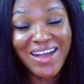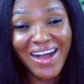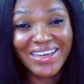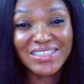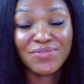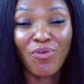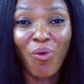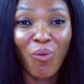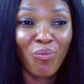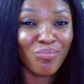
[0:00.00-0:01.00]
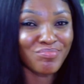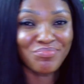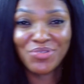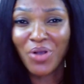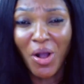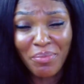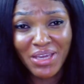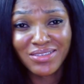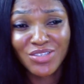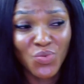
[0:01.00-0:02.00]
guys, for
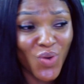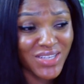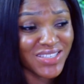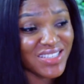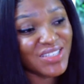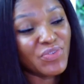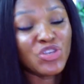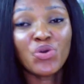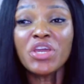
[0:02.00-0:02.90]
coming to watch this video.